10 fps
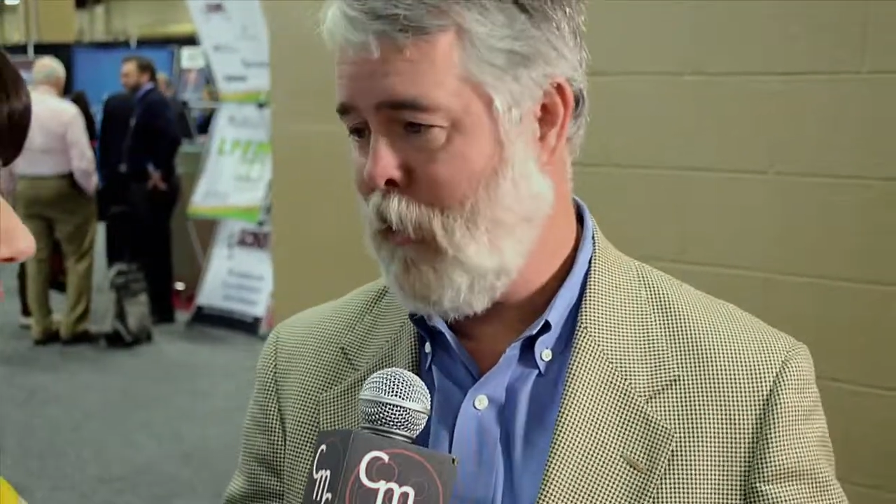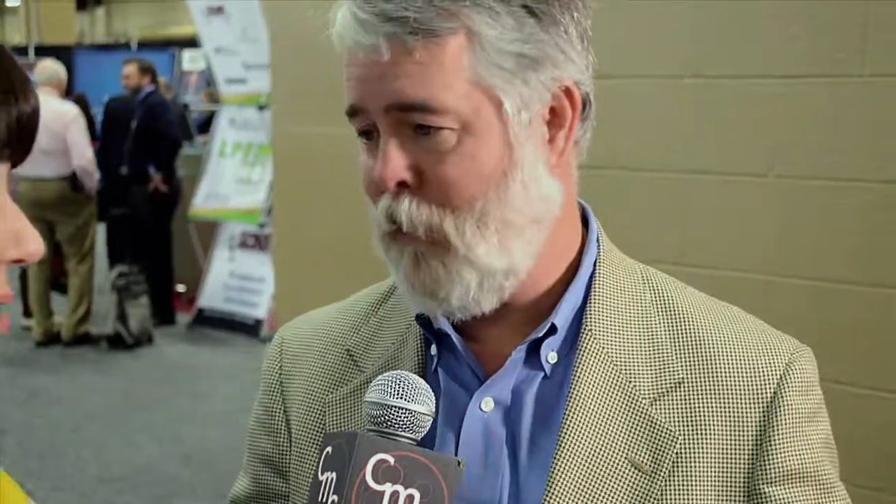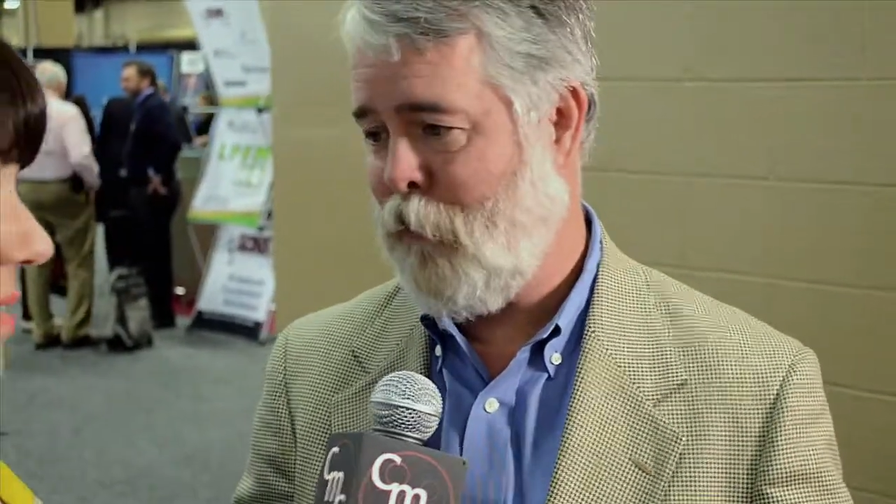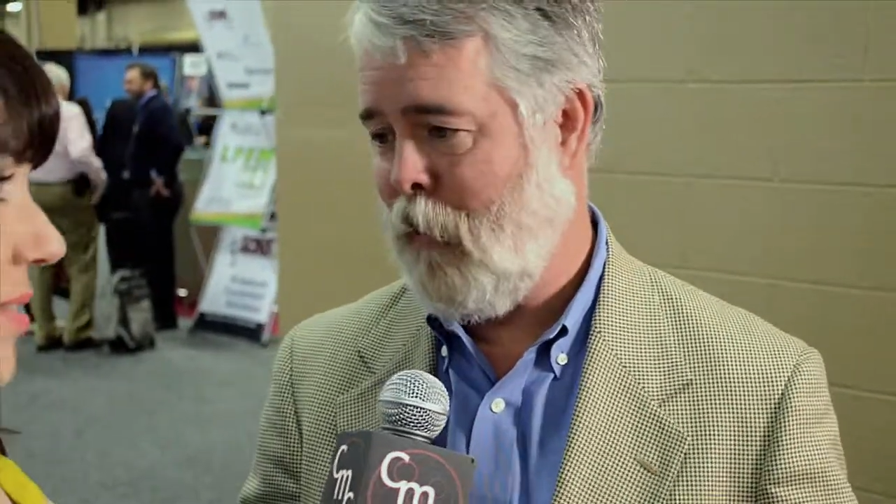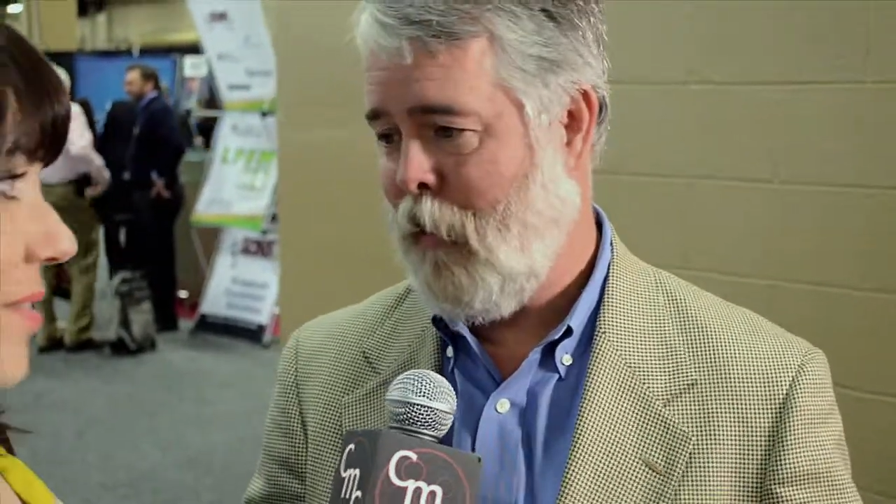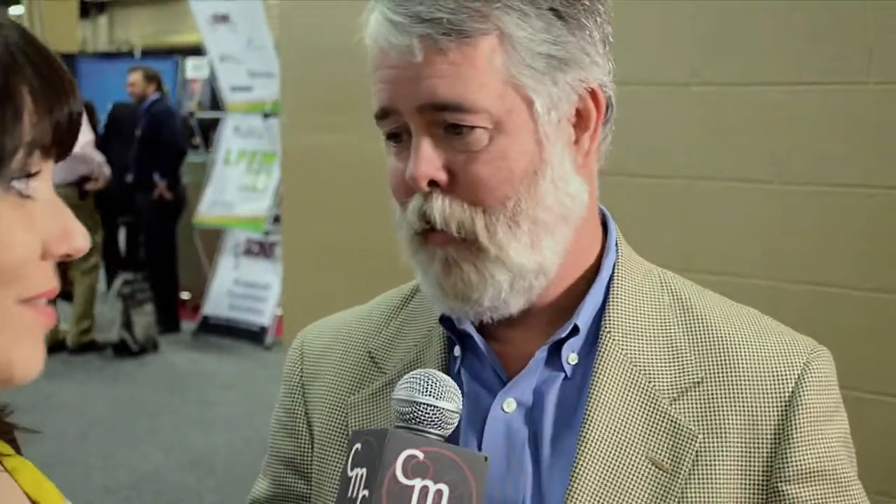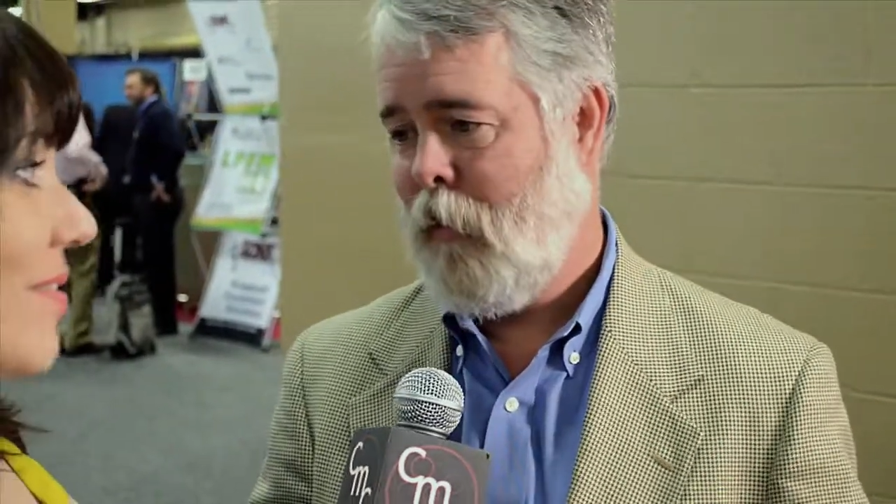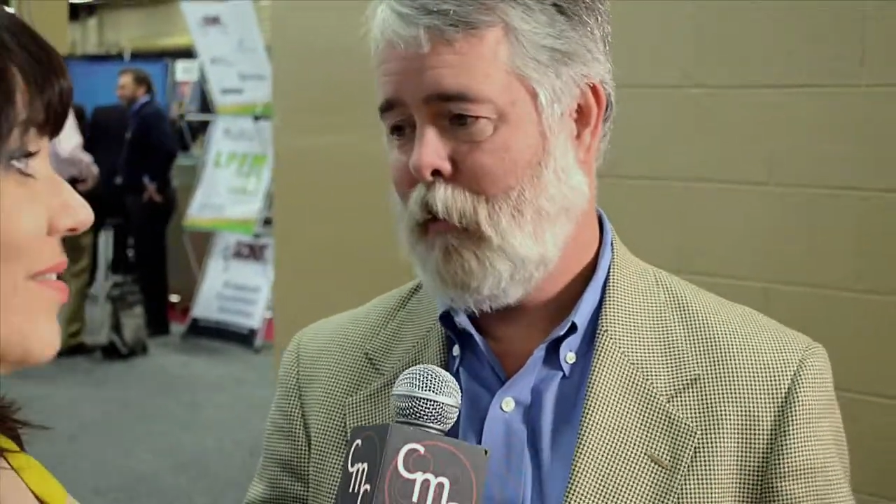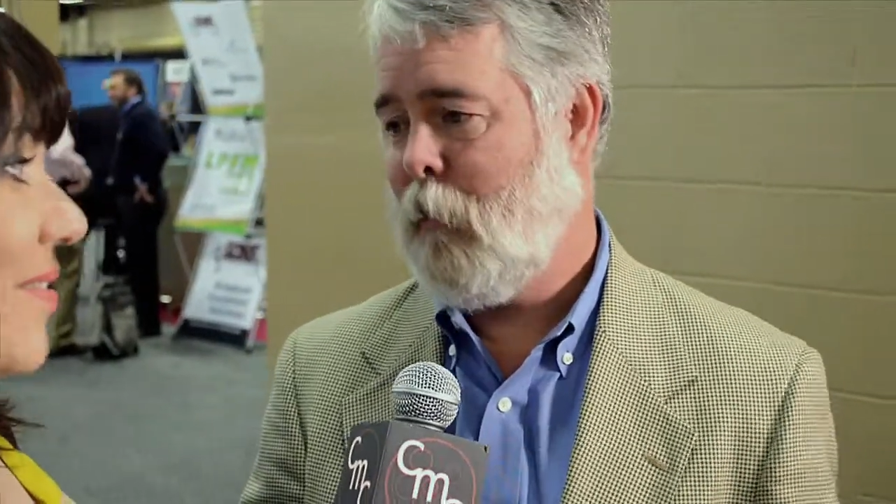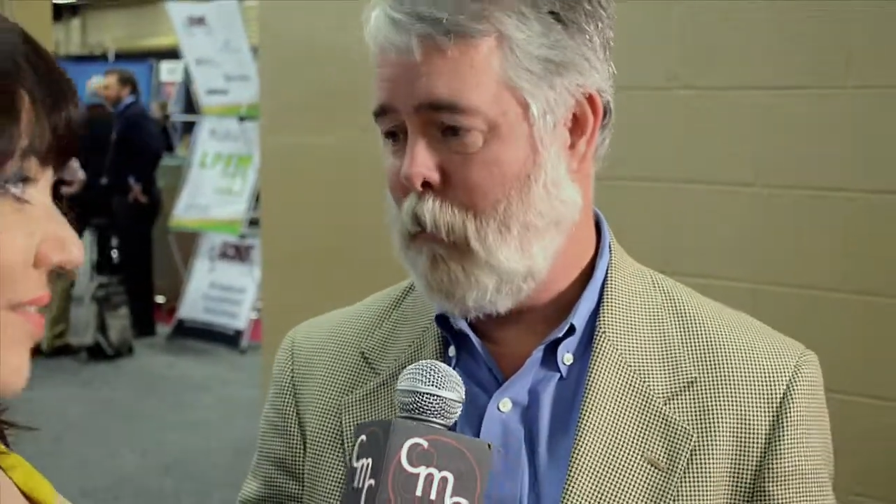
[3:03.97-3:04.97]
country
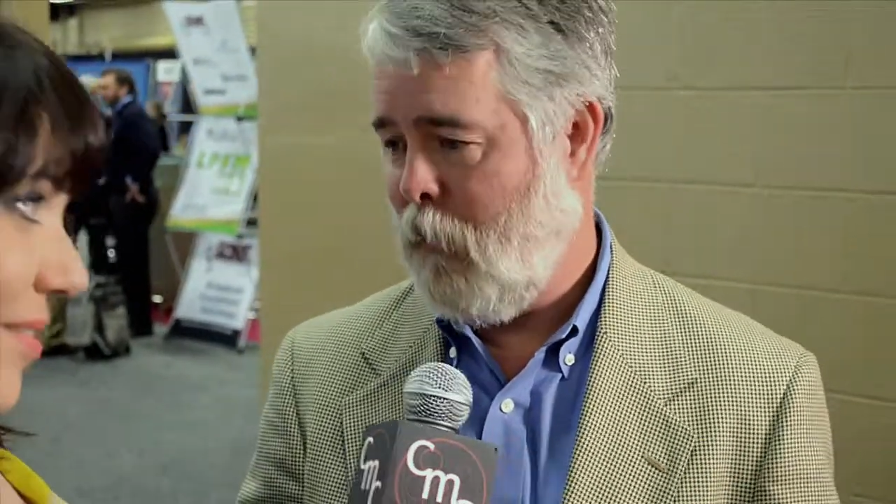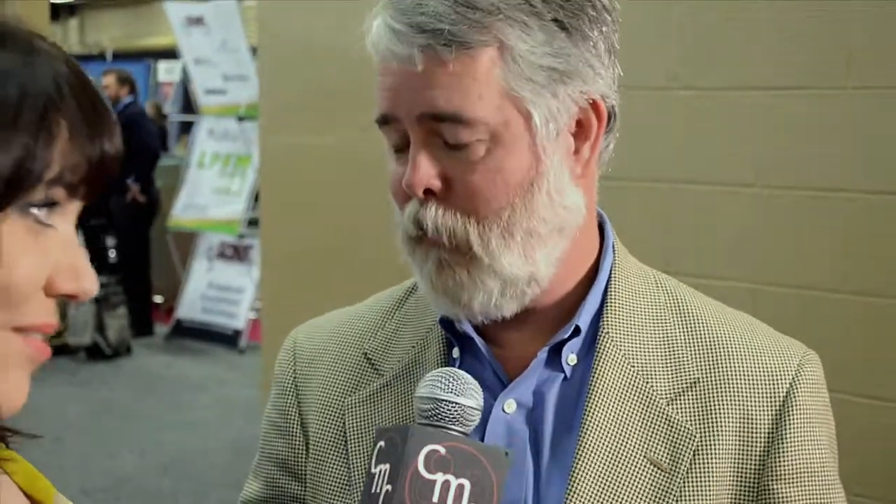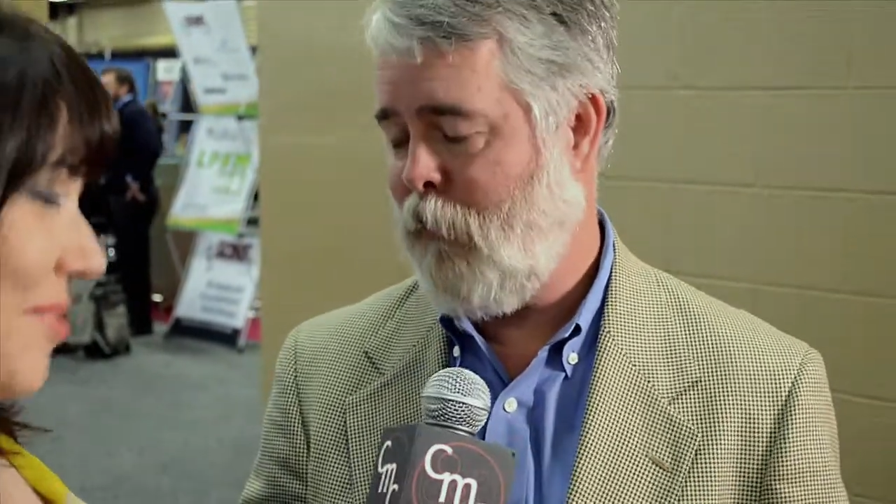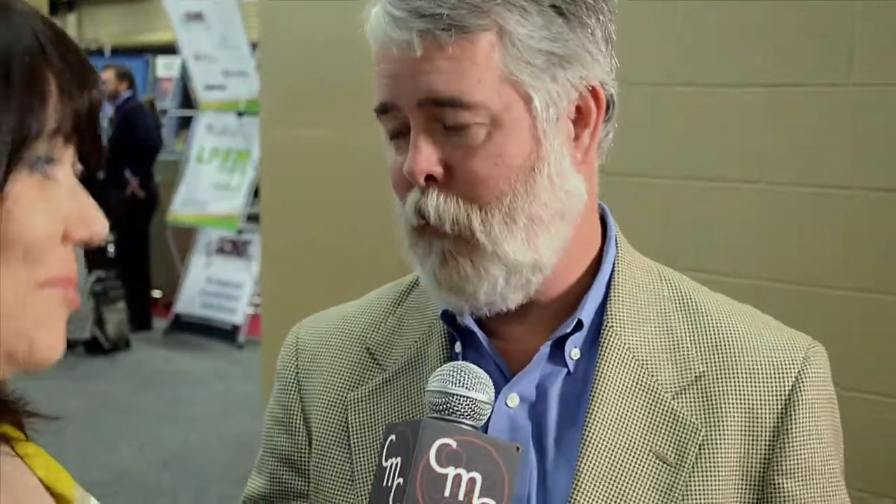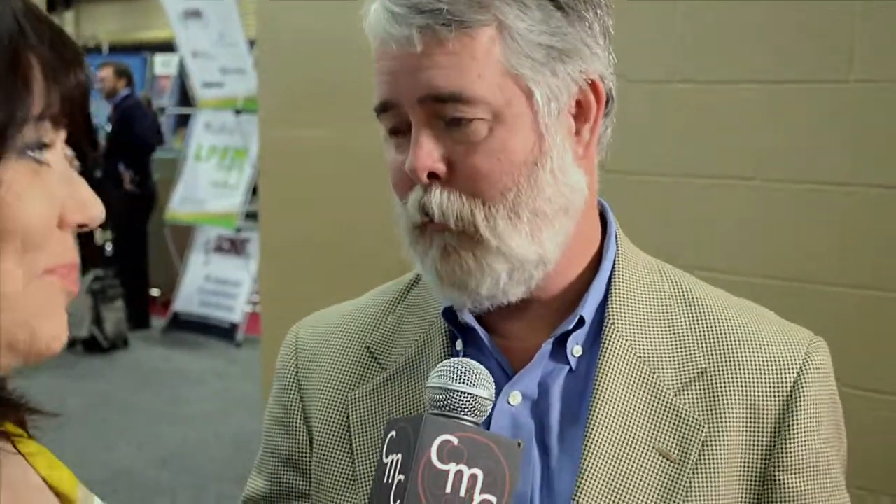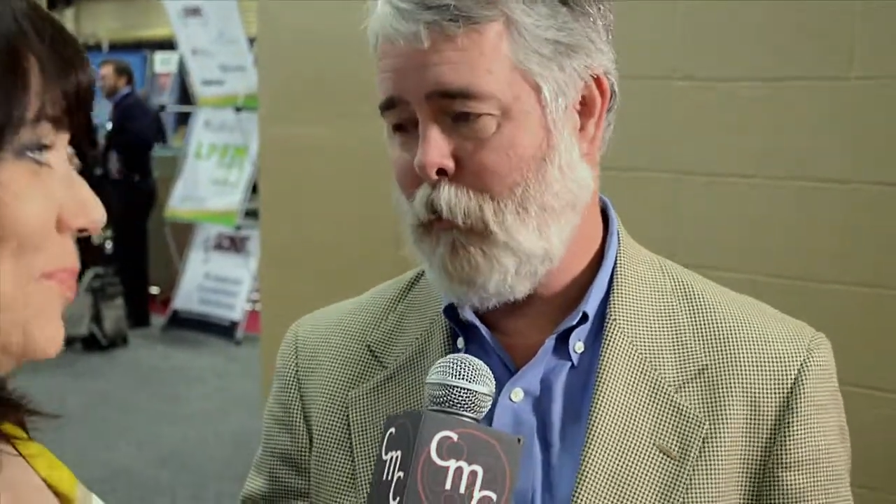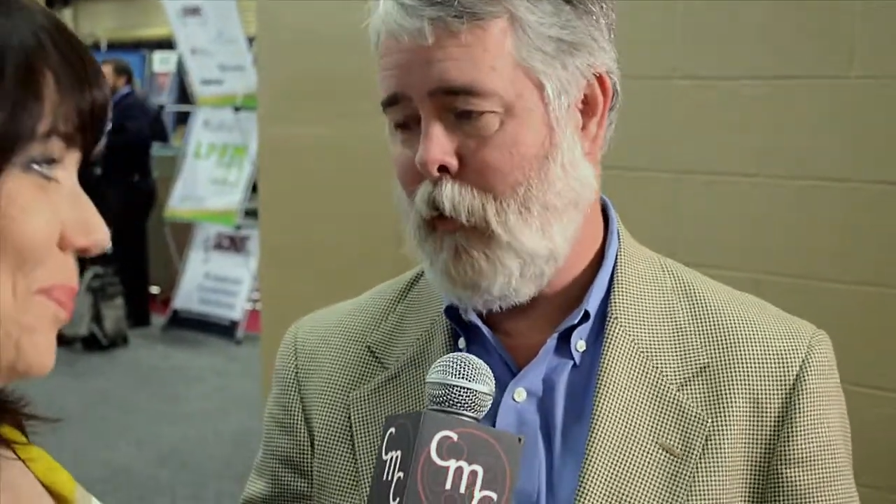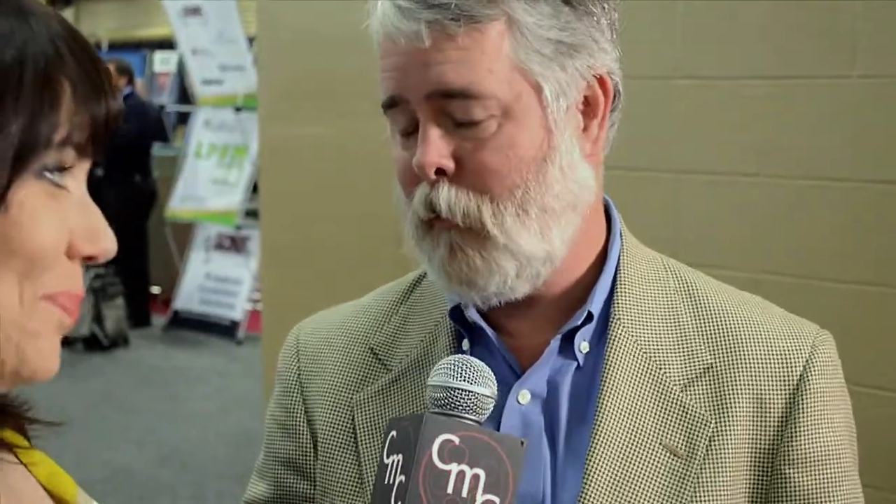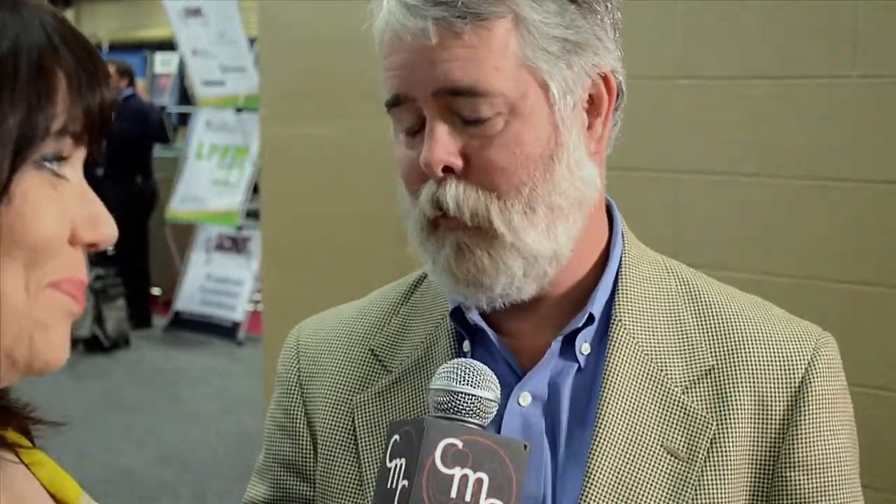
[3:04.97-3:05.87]
to promote the film as well.